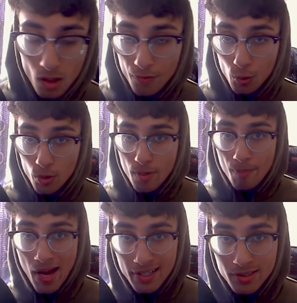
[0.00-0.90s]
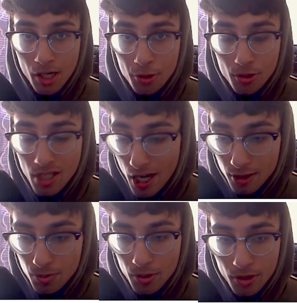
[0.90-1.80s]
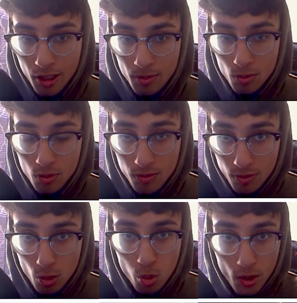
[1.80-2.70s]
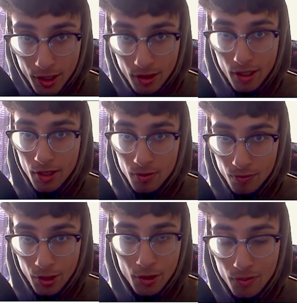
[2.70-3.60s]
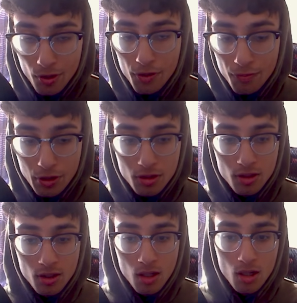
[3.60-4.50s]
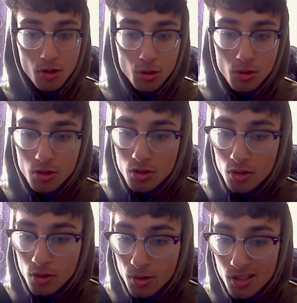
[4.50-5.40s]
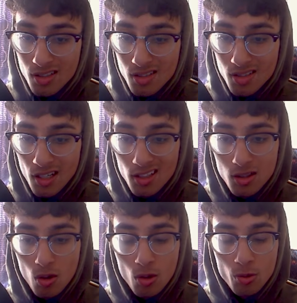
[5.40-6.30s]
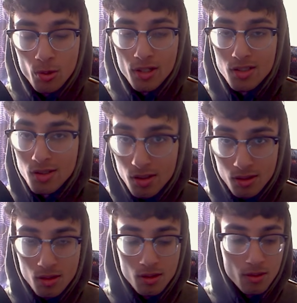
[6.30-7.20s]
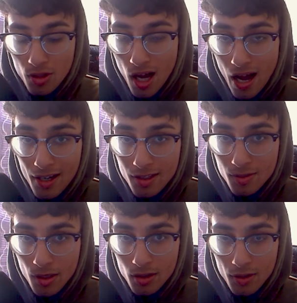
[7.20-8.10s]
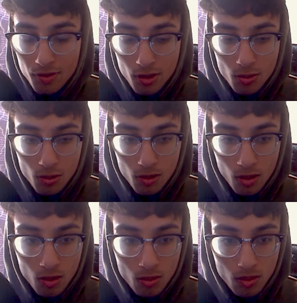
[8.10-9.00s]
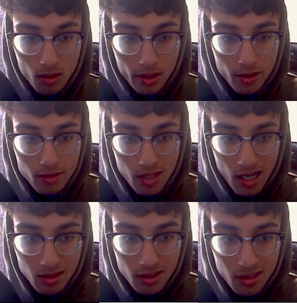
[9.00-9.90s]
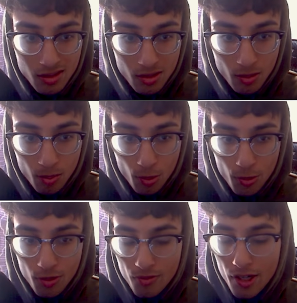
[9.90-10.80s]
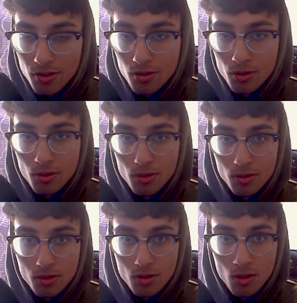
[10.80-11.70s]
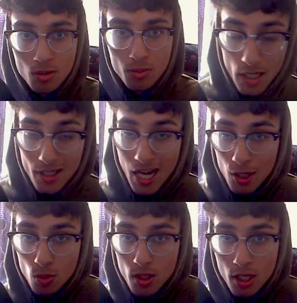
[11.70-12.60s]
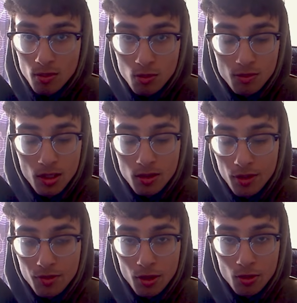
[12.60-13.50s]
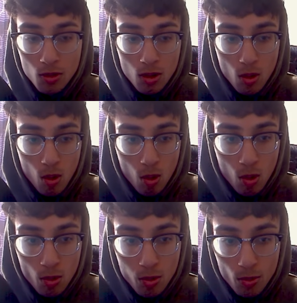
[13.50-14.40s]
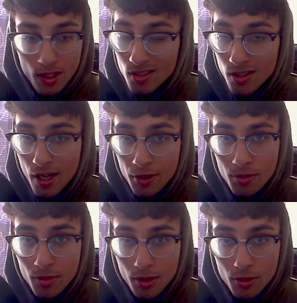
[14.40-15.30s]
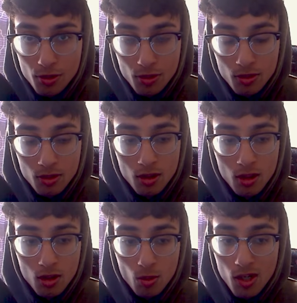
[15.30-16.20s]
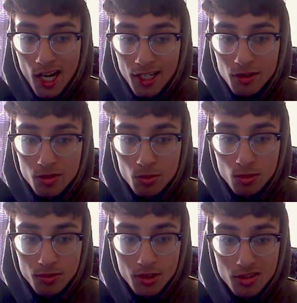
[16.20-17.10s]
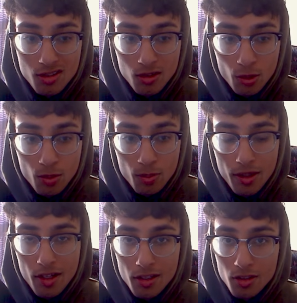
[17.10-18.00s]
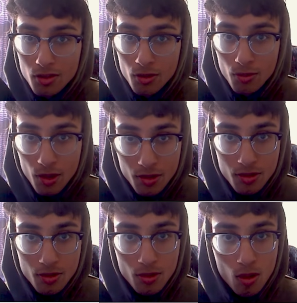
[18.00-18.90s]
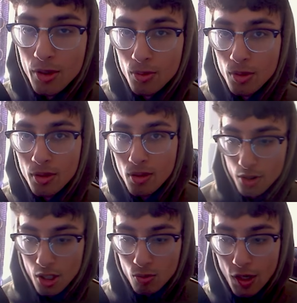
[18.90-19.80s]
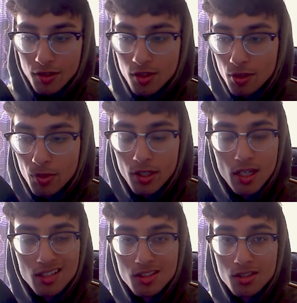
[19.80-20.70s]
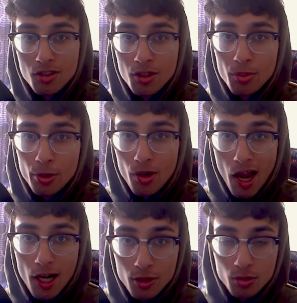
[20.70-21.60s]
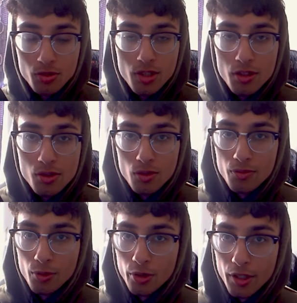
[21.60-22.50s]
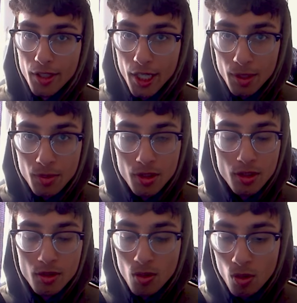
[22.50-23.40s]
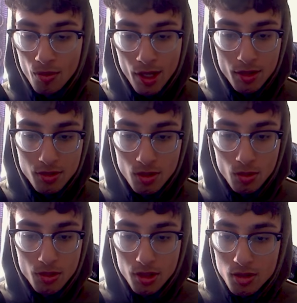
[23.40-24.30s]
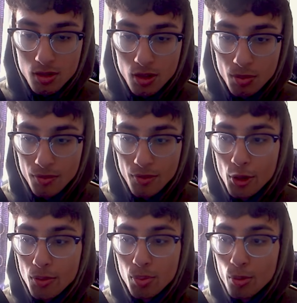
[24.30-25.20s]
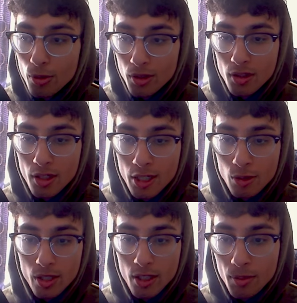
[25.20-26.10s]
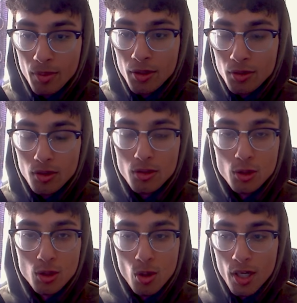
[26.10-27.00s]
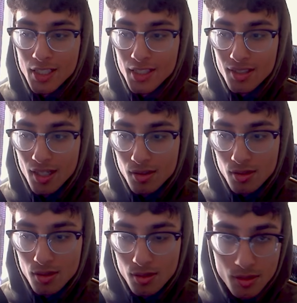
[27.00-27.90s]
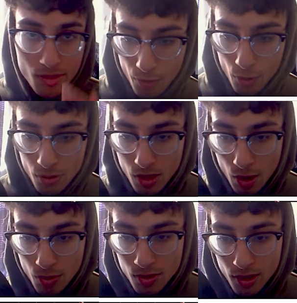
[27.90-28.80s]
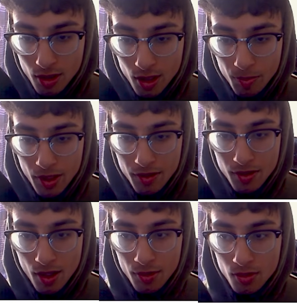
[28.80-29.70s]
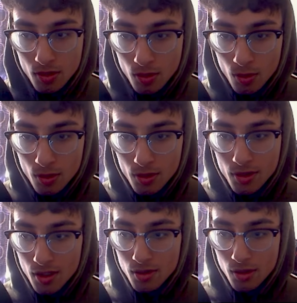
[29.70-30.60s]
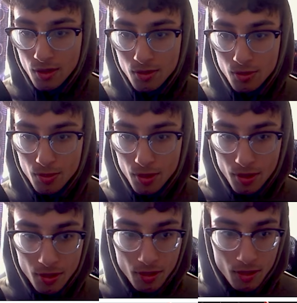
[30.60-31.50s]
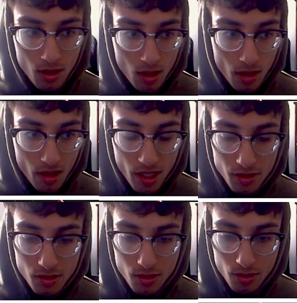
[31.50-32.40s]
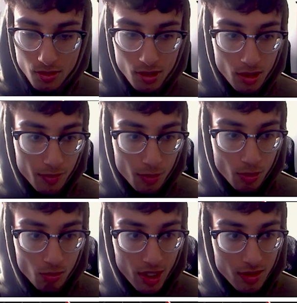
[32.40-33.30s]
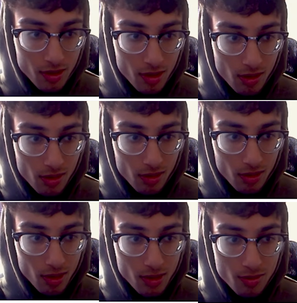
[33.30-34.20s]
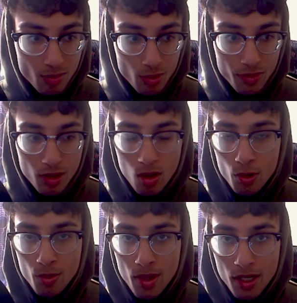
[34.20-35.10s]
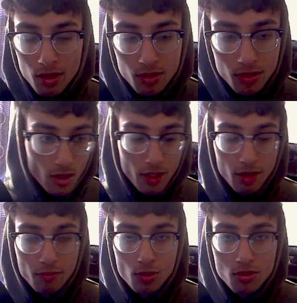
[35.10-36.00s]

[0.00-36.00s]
If you want to max out your TAC sprint and move quick and very efficiently, you can just decrease this setting all the way to 60. So the highest my left stick will go is at least to the border of that circle. So, and I don't gotta move my left analog all the way to the end of my controller, where I can just move it just a little bit and it's gonna register right away. Now, right stick min, guys, this is gonna be your actual dead zone for like aiming and all that. So this is gonna be very important, and I recommend you go ahead and test this. First, I would say keep it at 10. Go to test dead zone right here and see if your right stick is moving automatically. And if